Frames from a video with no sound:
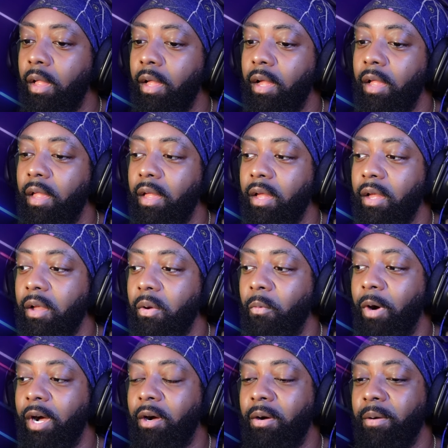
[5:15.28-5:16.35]
someone
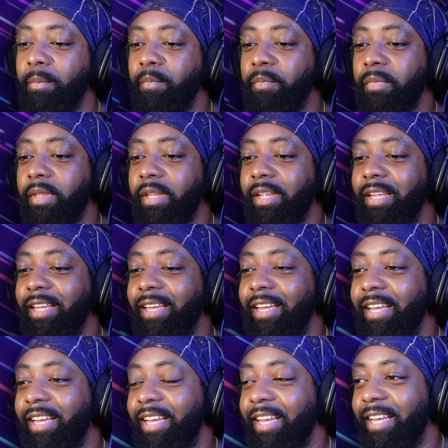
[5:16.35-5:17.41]
mechanical well, or
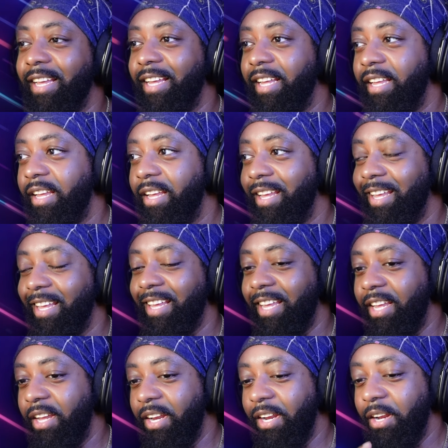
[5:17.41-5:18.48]
electric electronic. I
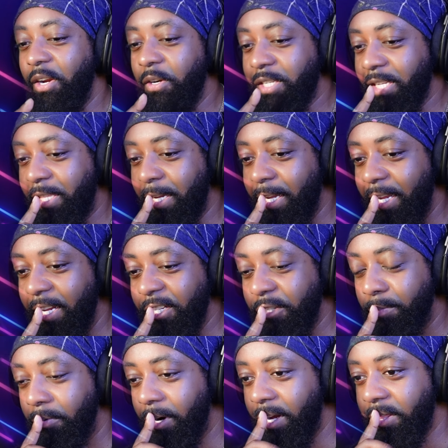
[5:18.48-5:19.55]
mean, here's the thing: his uh,
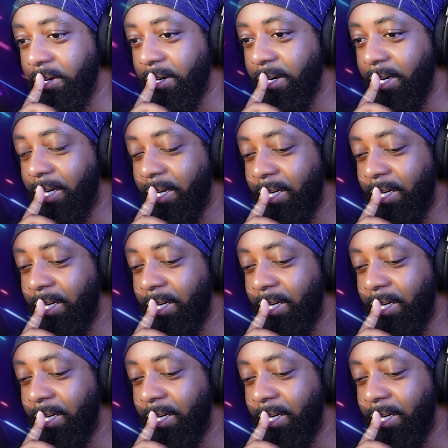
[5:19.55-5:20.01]
uh, brother.